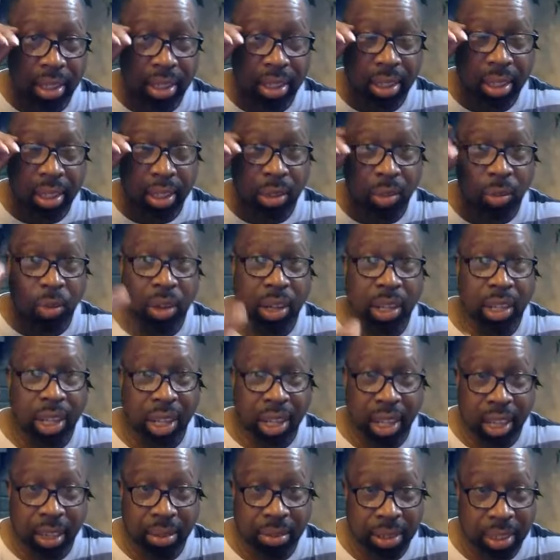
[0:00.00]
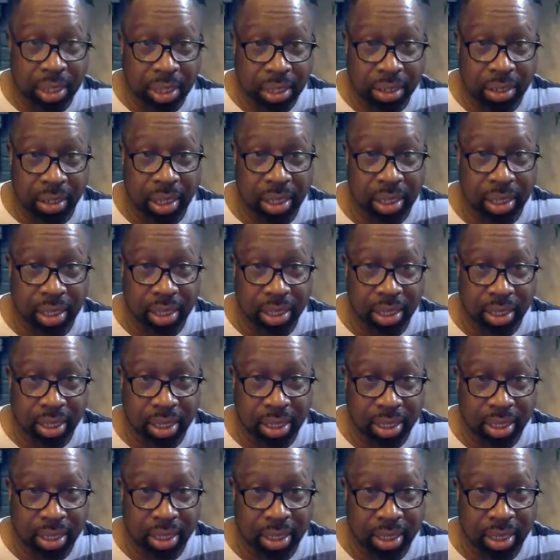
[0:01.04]
to the one that gives instructions.
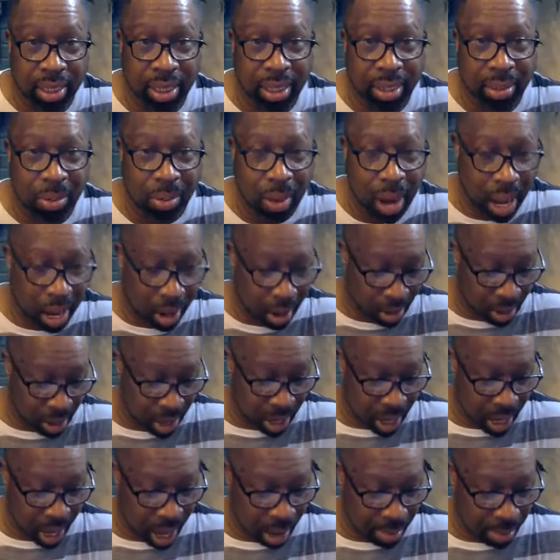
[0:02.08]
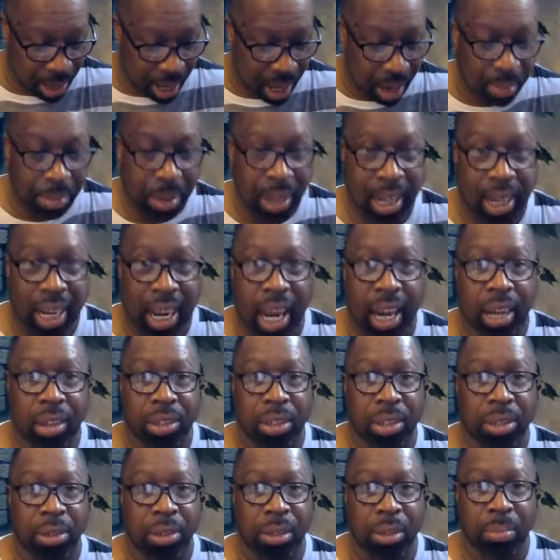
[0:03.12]
Wow. I'm, I'm going to allow
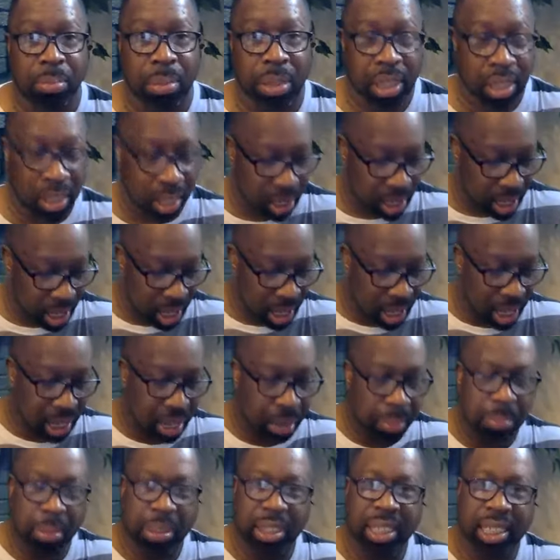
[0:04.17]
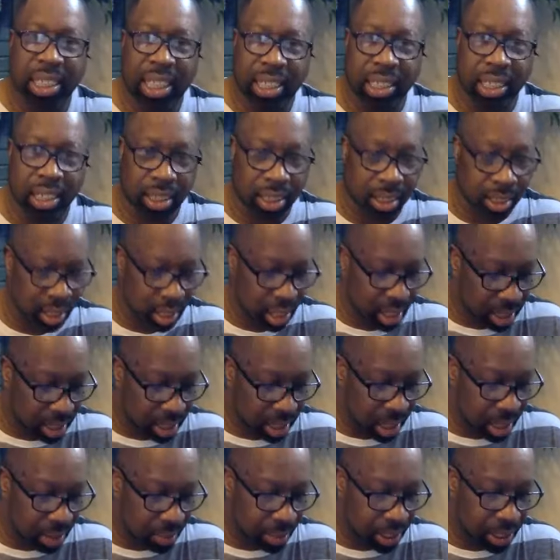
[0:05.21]
you to be in a position to
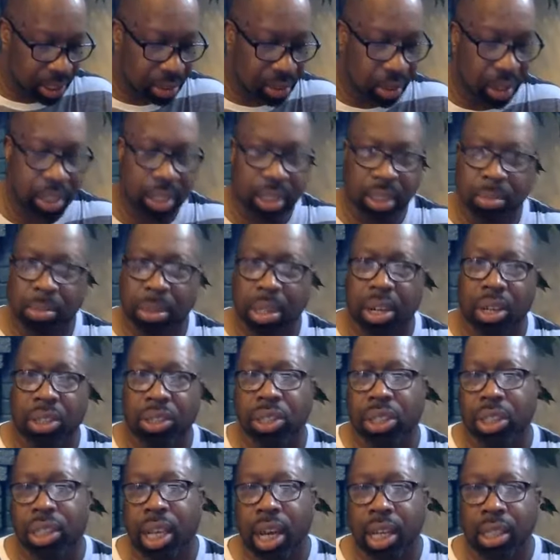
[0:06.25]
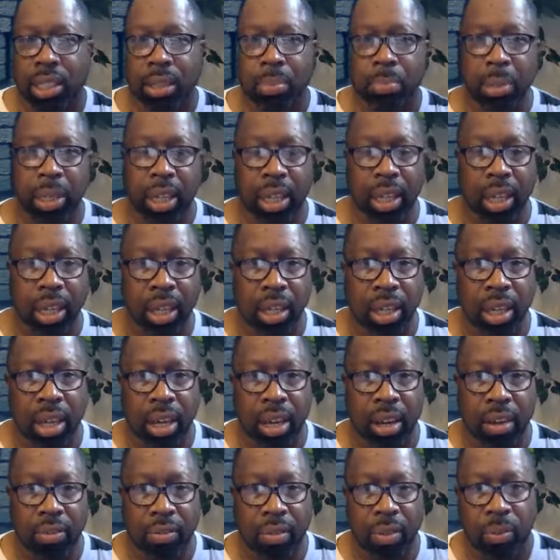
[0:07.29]
give instruction because you're not speaking
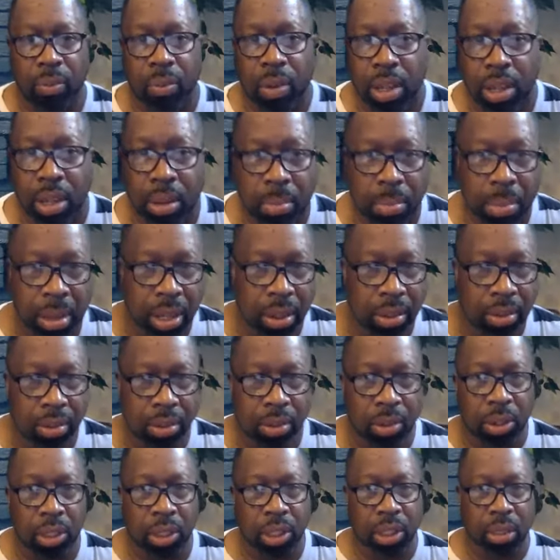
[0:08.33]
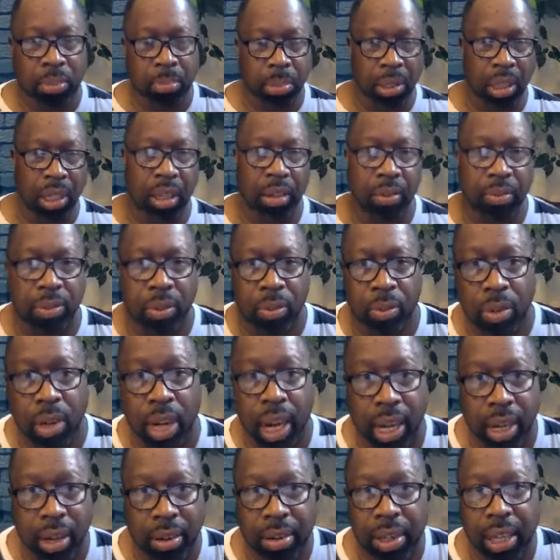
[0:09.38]
from what you've been through. You're speaking from what I
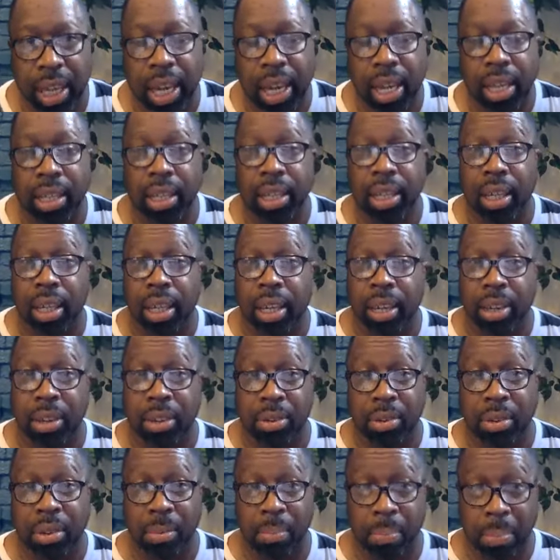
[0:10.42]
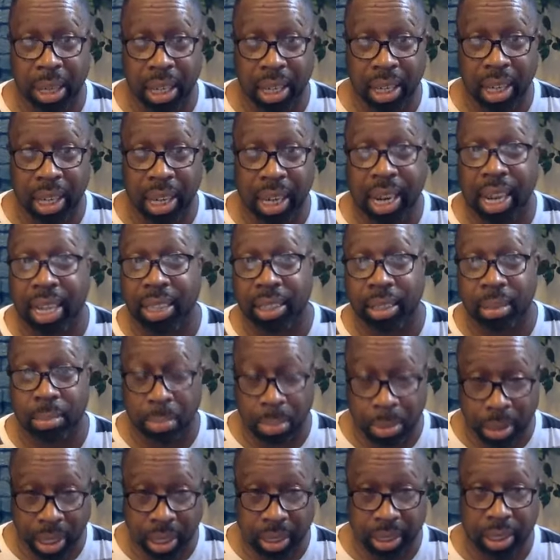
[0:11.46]
created you to be, and that's a
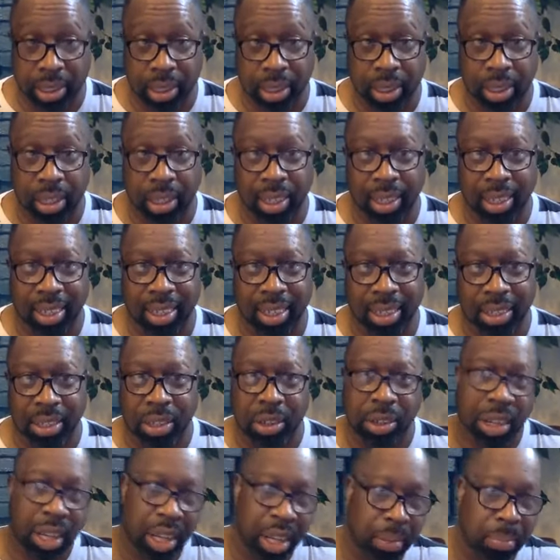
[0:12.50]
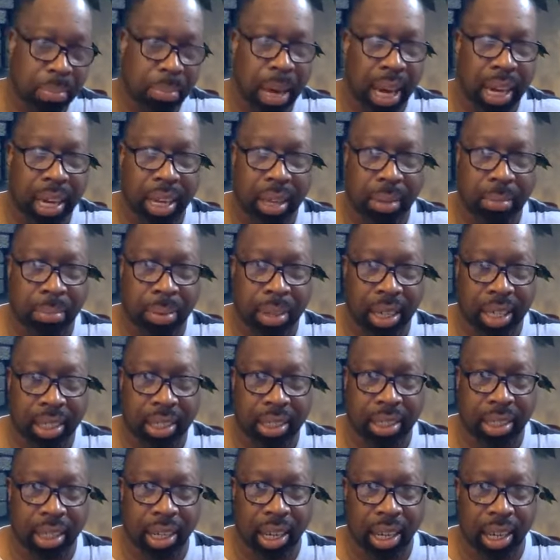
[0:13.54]
prince. You're going to get back in place
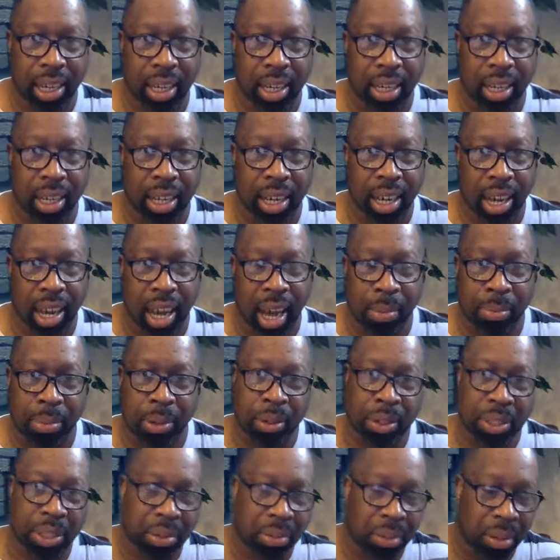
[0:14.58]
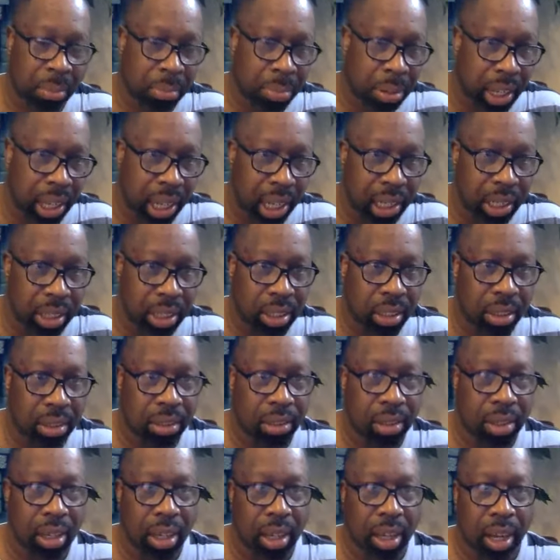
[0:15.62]
again. I'm going to replenish you.
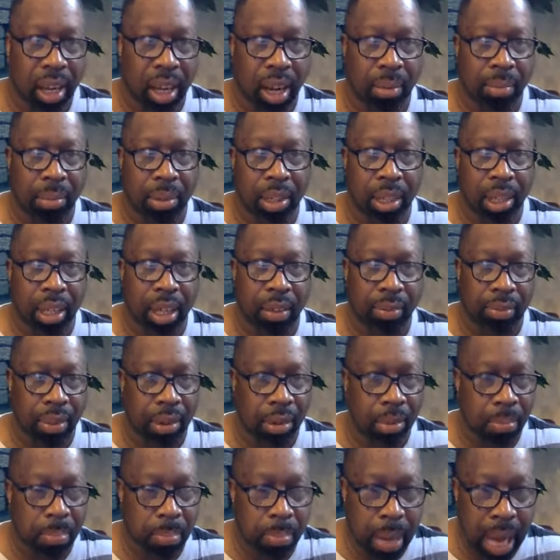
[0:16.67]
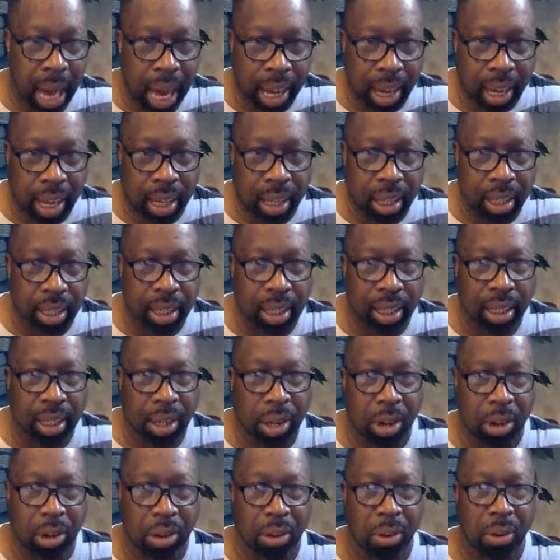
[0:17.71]
I'm going to give you back
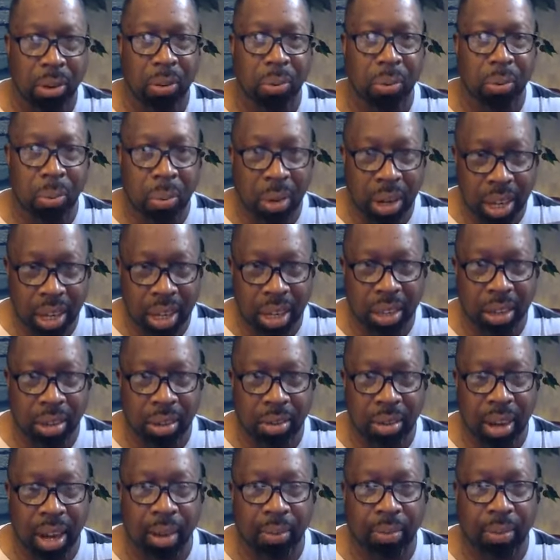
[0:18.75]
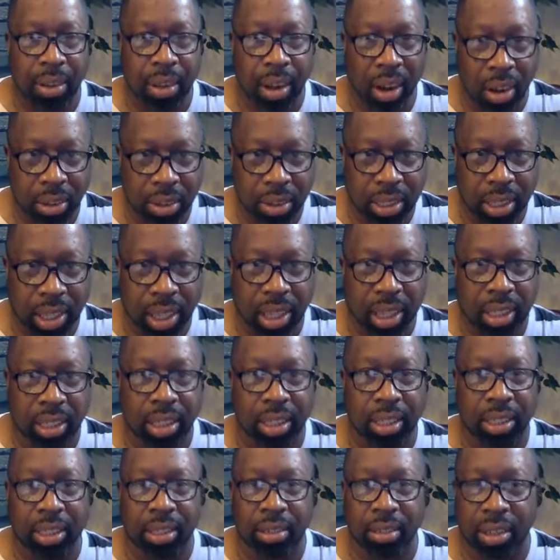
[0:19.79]
what you have lost in the
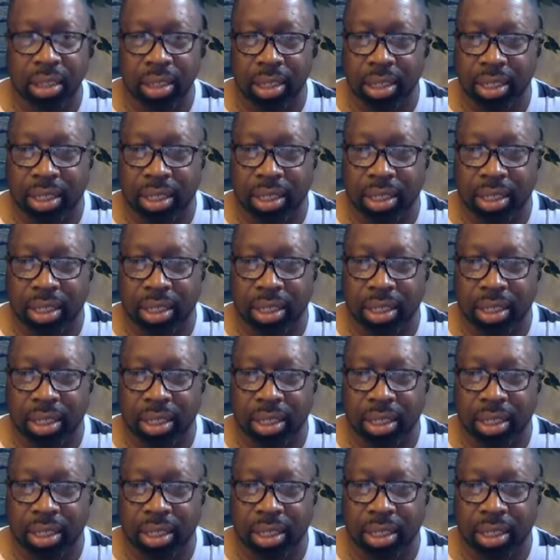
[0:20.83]
struggle.